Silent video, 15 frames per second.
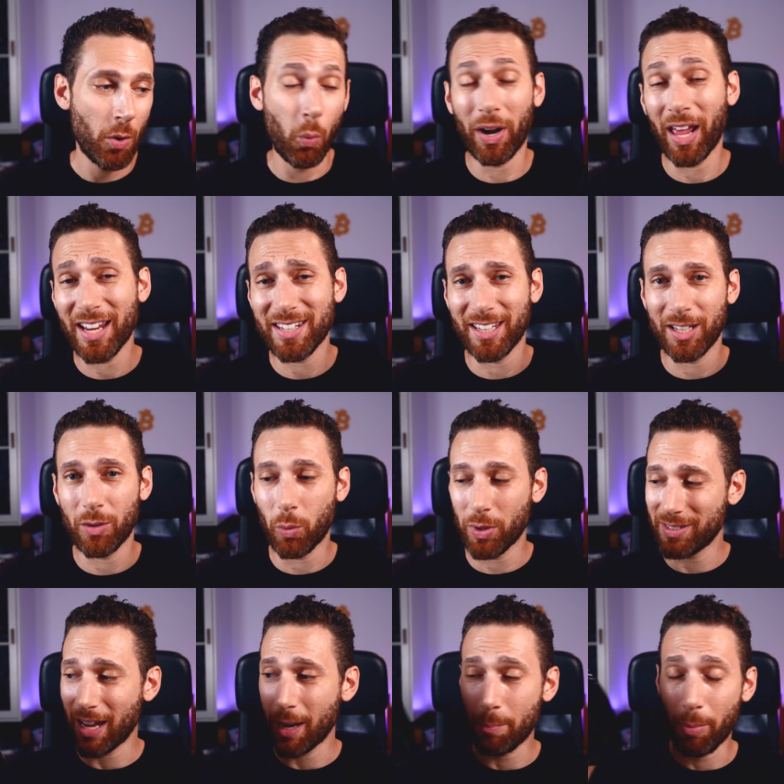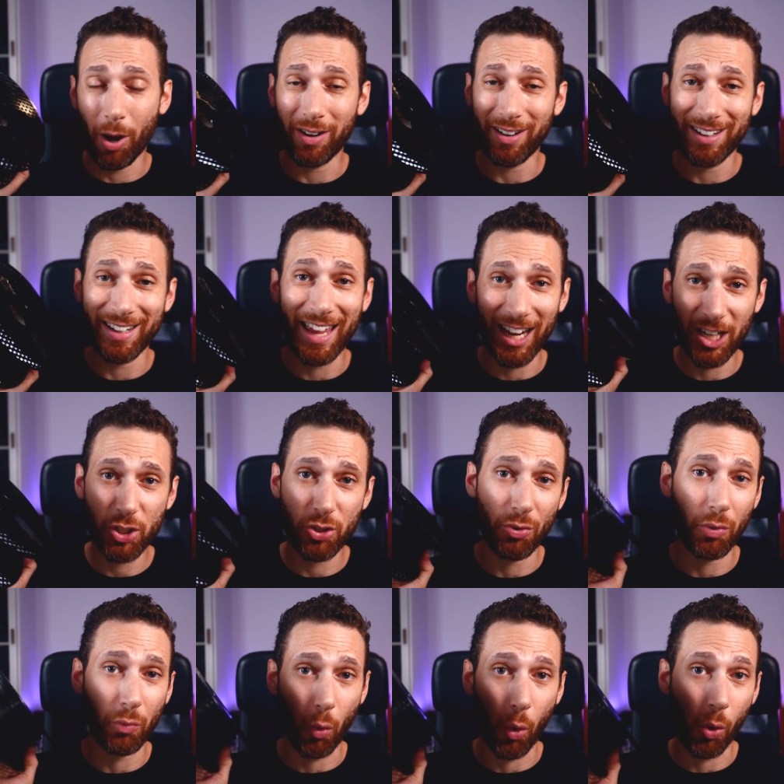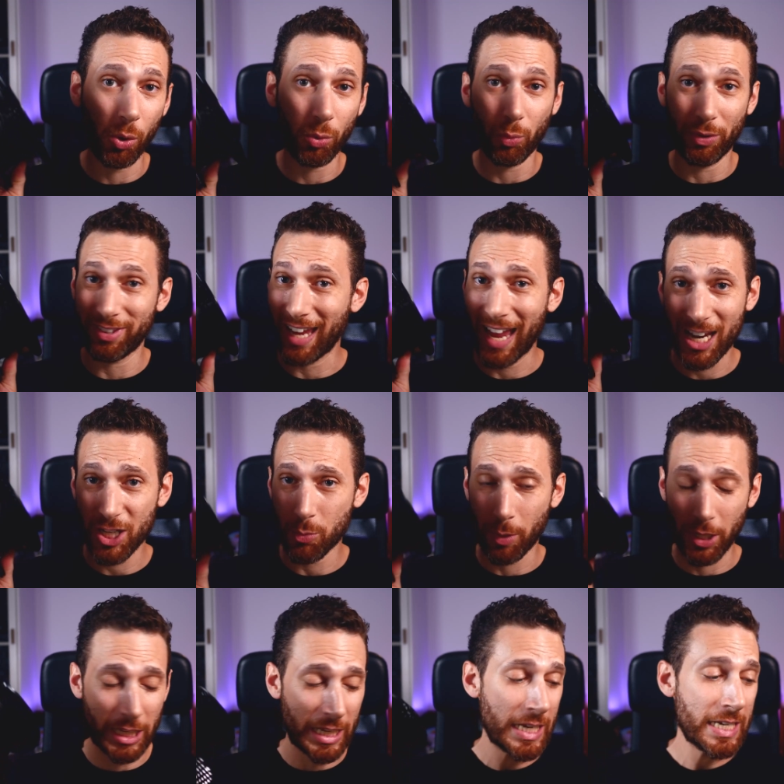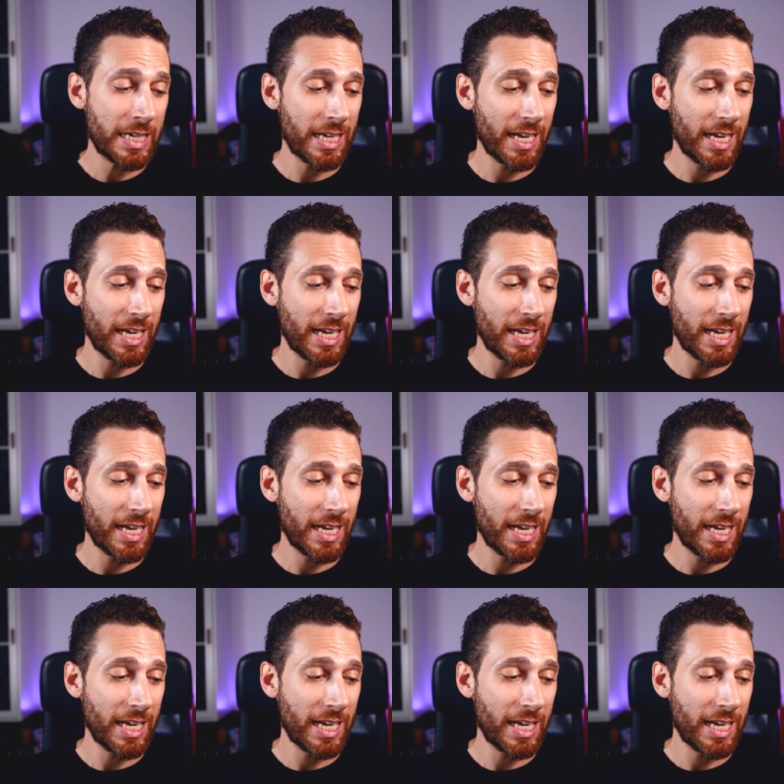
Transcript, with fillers: What I did was I bought an extra roll with cash money,